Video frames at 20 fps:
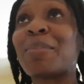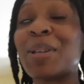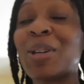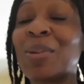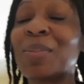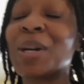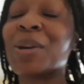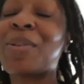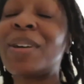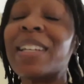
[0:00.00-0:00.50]
be
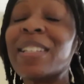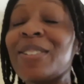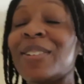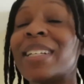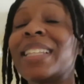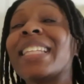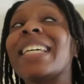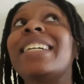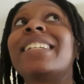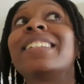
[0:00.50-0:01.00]
on my way to
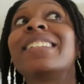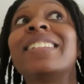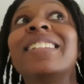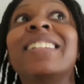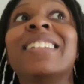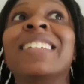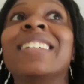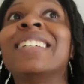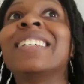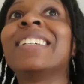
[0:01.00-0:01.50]
Atlanta.
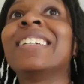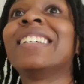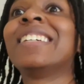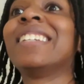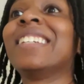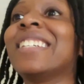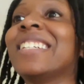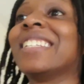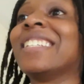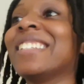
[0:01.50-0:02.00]

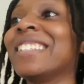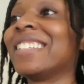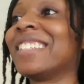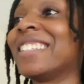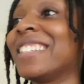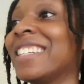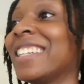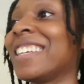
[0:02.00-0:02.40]
And